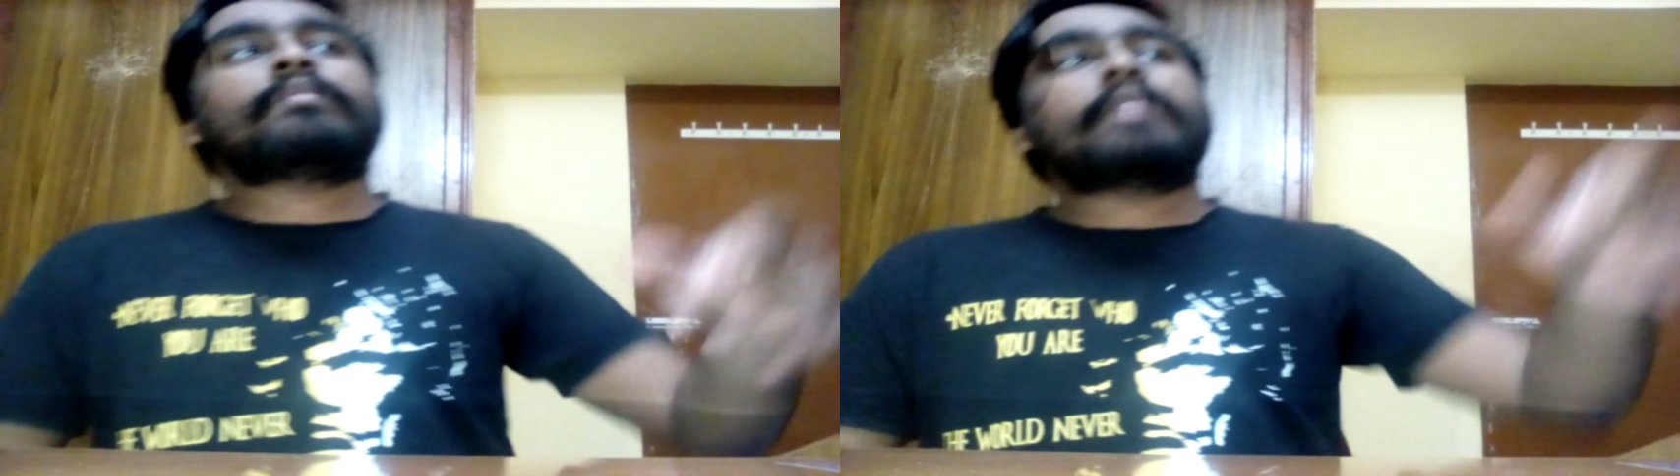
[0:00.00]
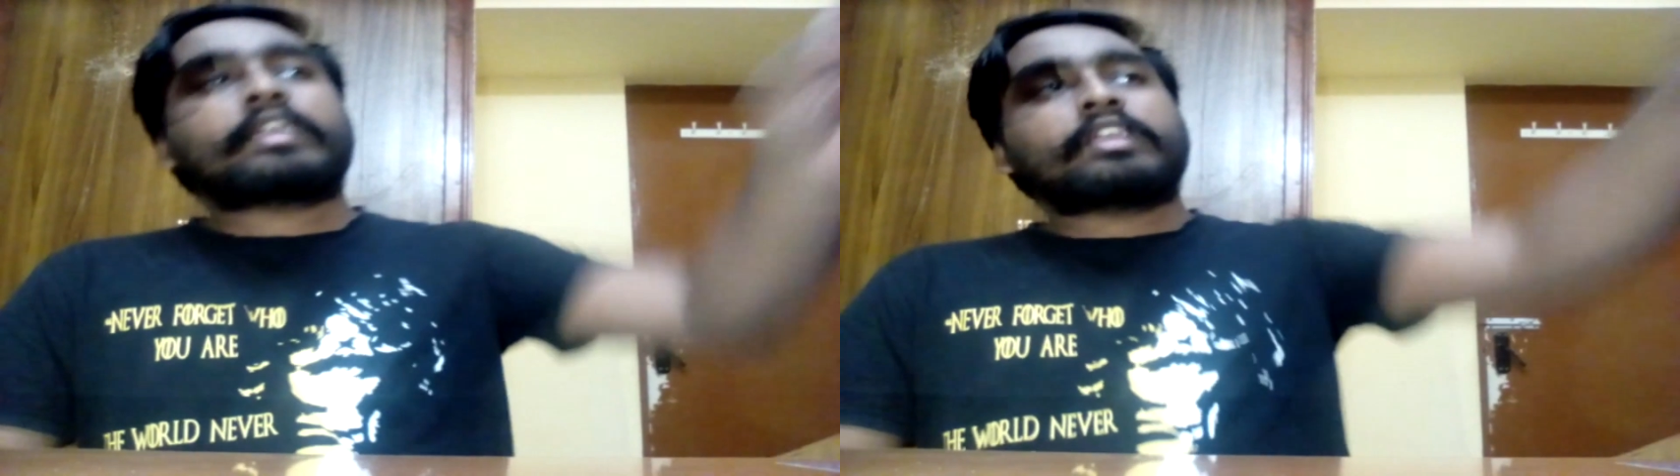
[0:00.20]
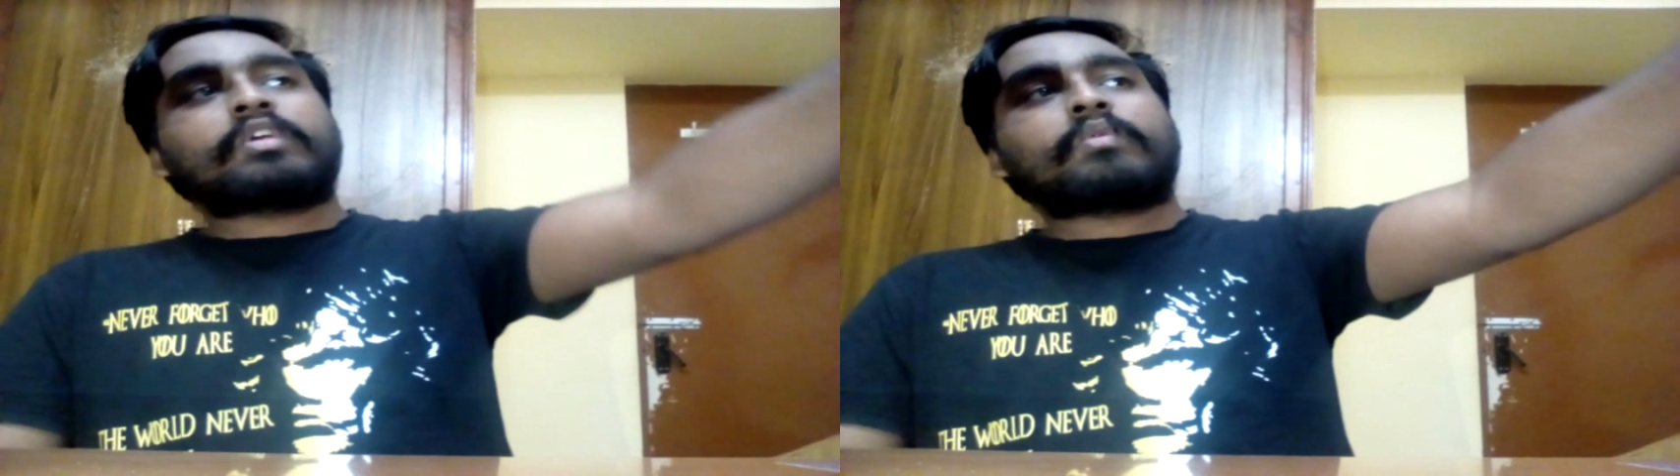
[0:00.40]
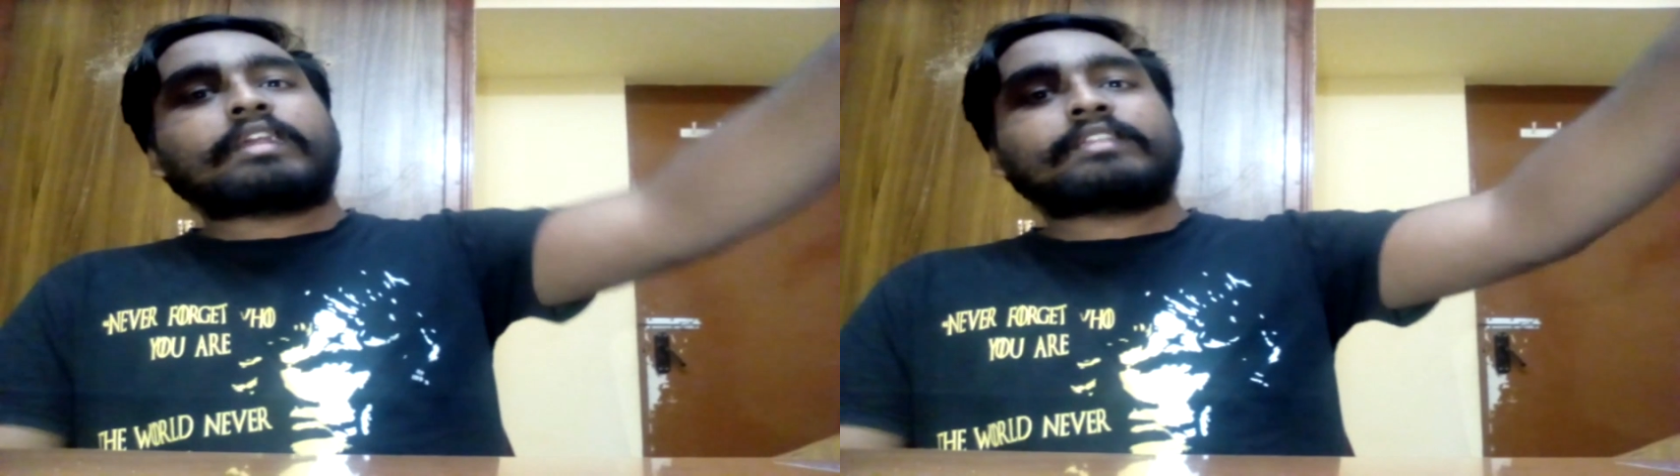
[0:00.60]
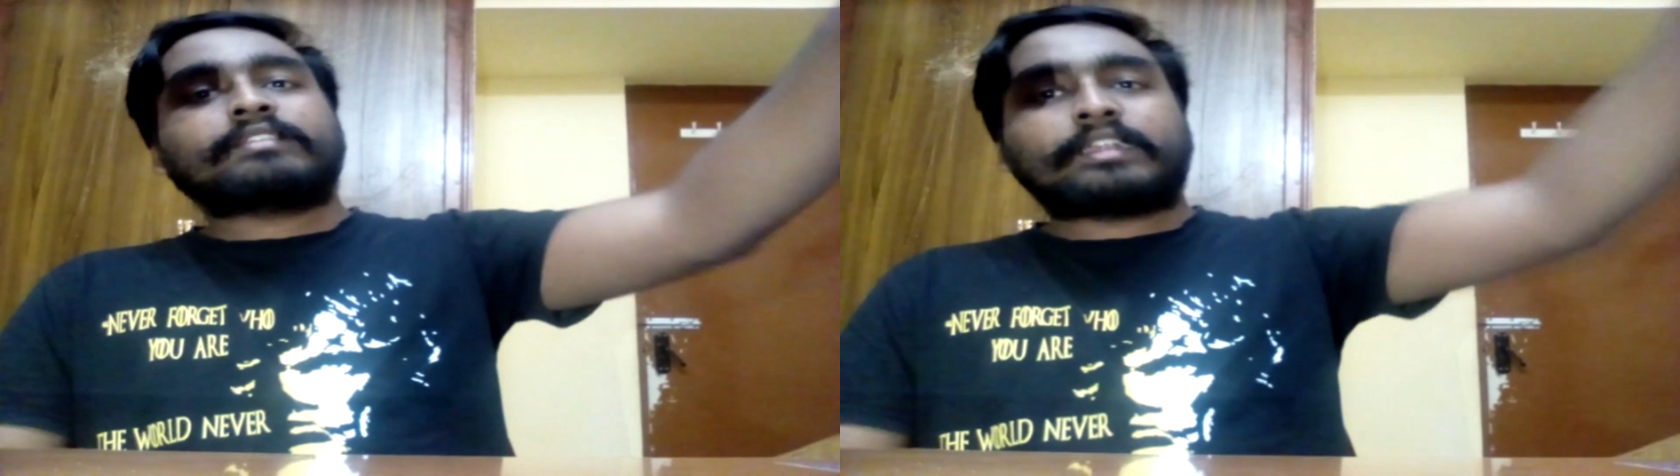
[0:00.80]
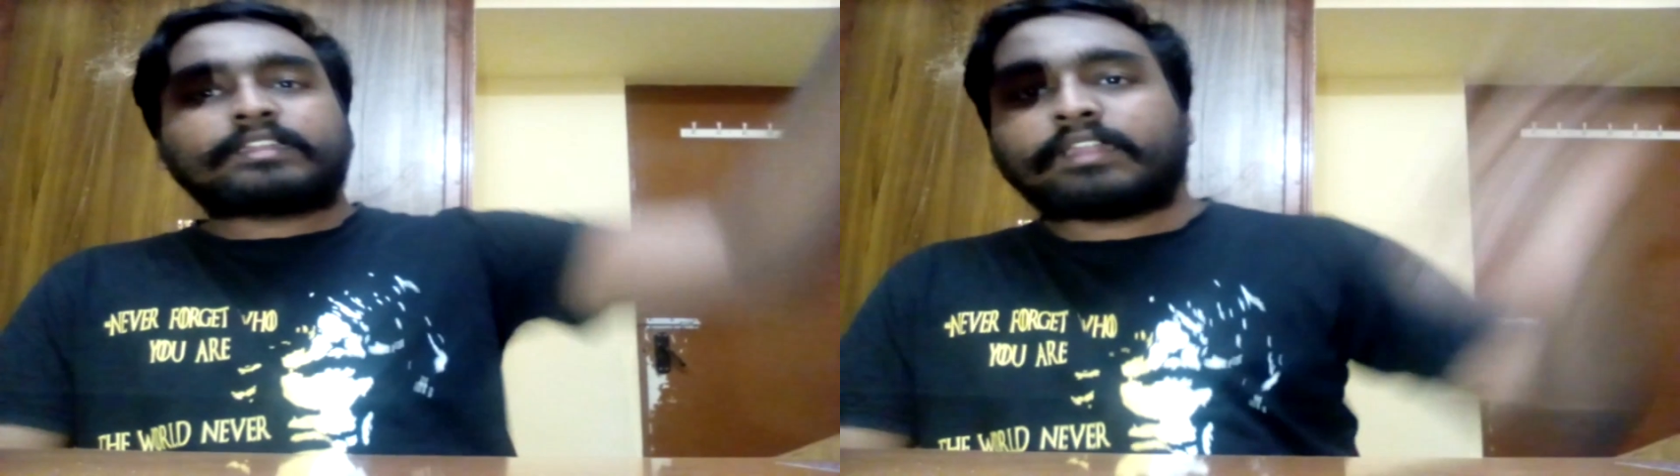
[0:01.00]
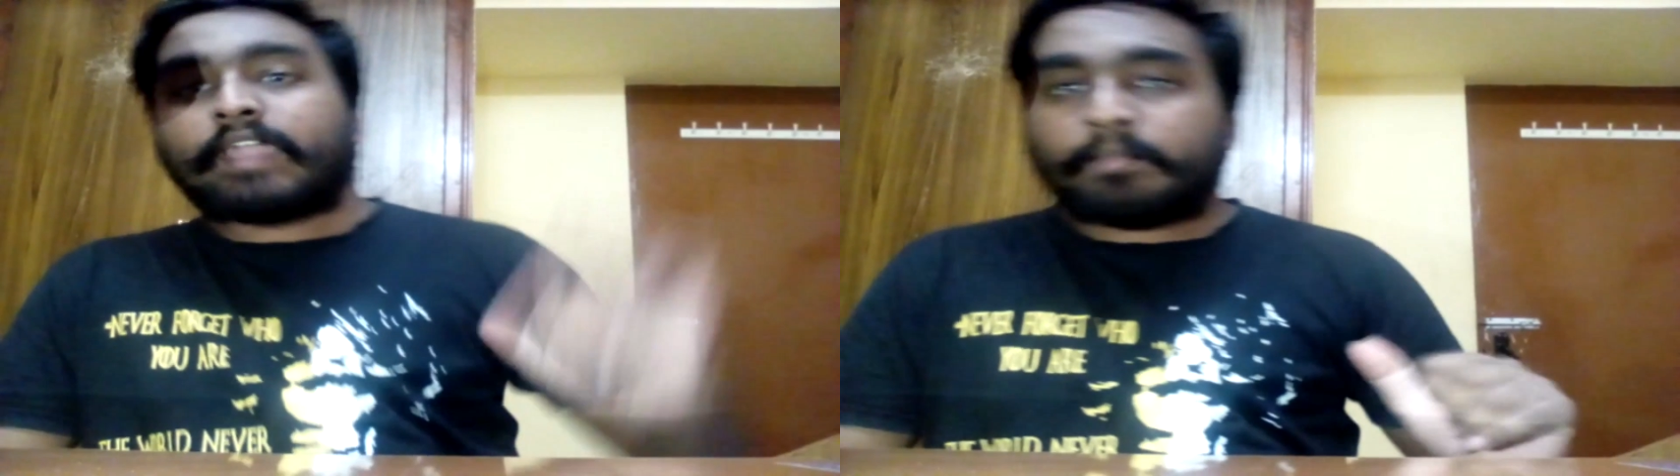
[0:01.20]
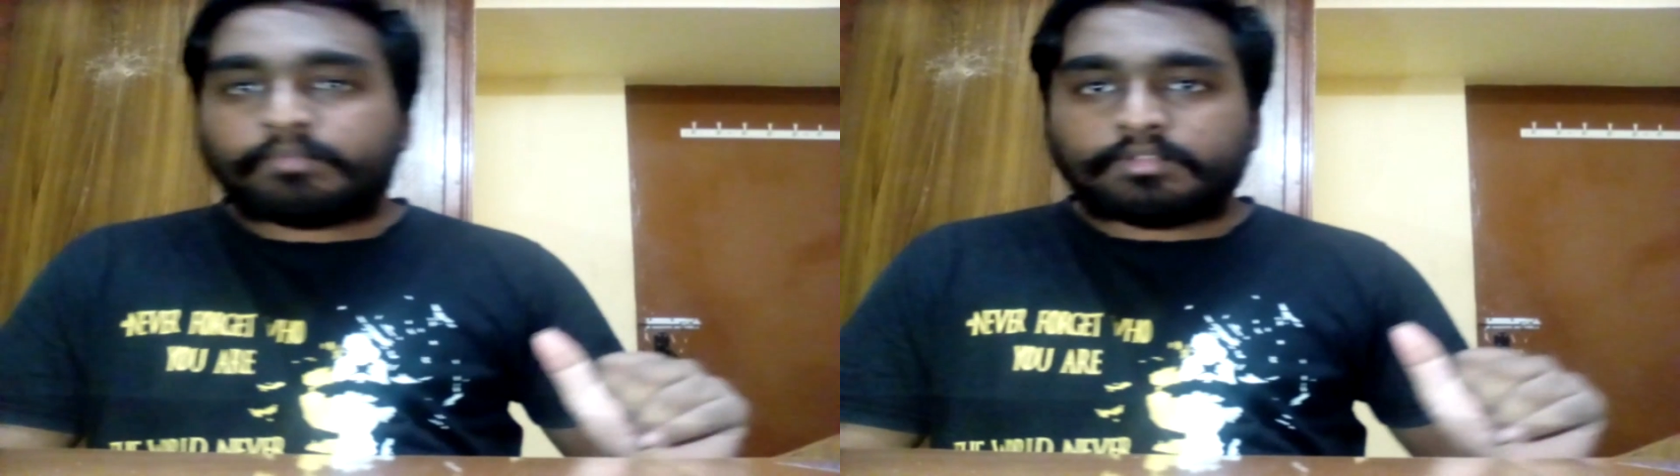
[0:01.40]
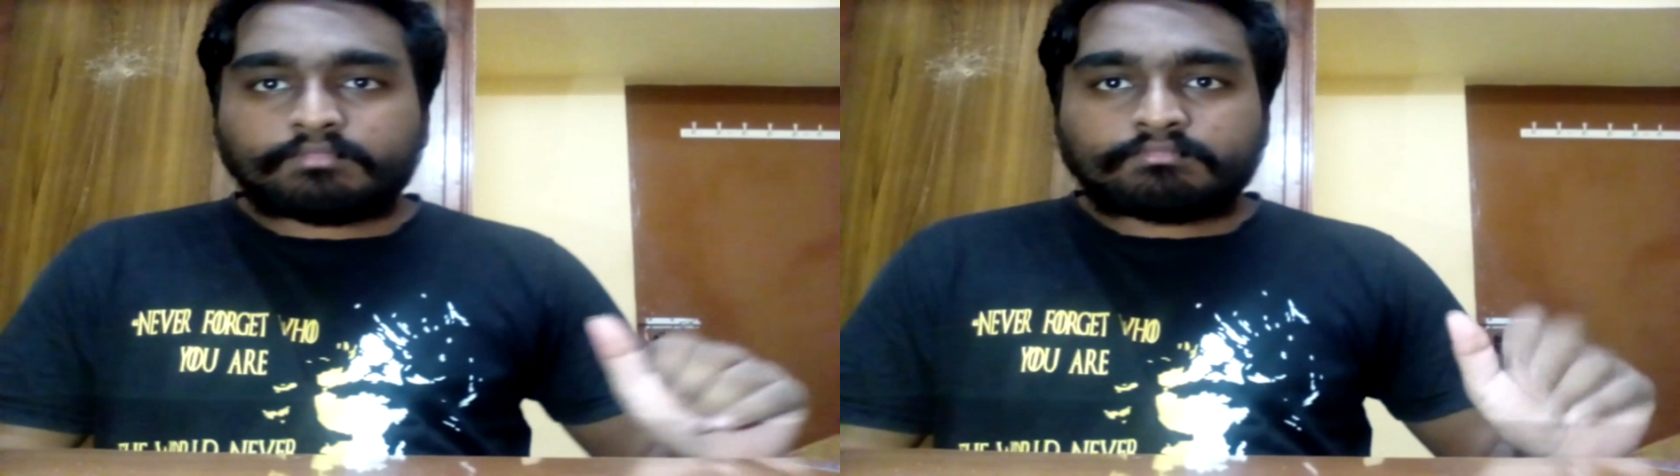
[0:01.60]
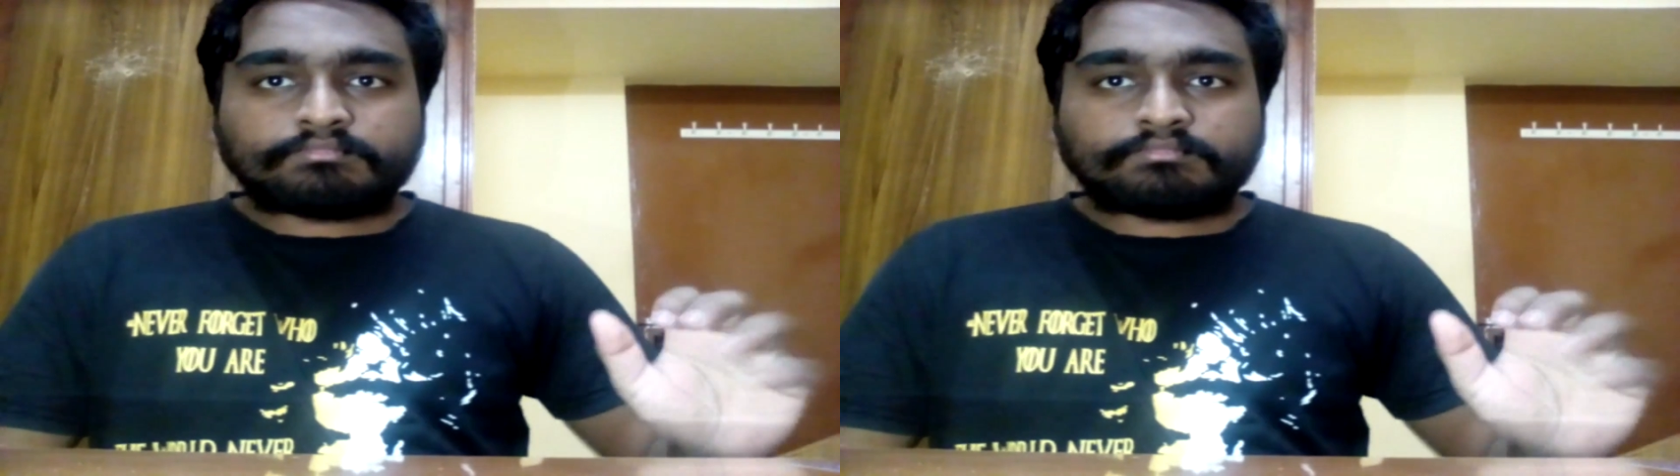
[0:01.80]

they'll be like, you know what, that didn't happen.